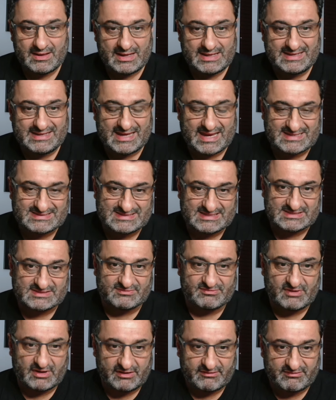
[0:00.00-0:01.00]
Yes, it's
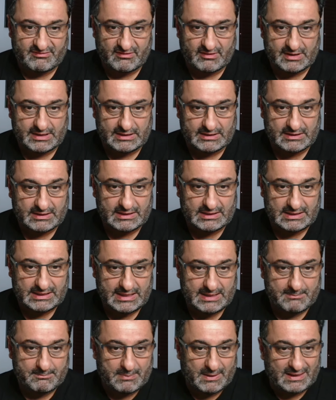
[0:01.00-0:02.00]
very, very
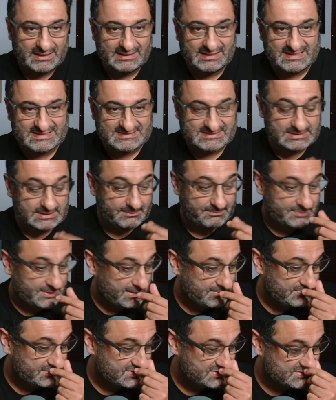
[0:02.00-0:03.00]
early, but listen, the
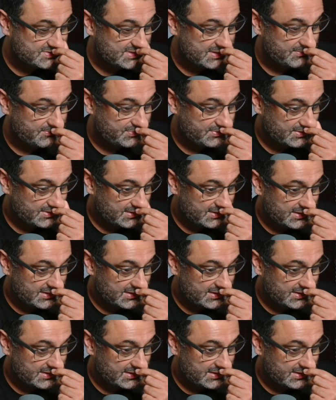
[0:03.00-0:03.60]
Premiership,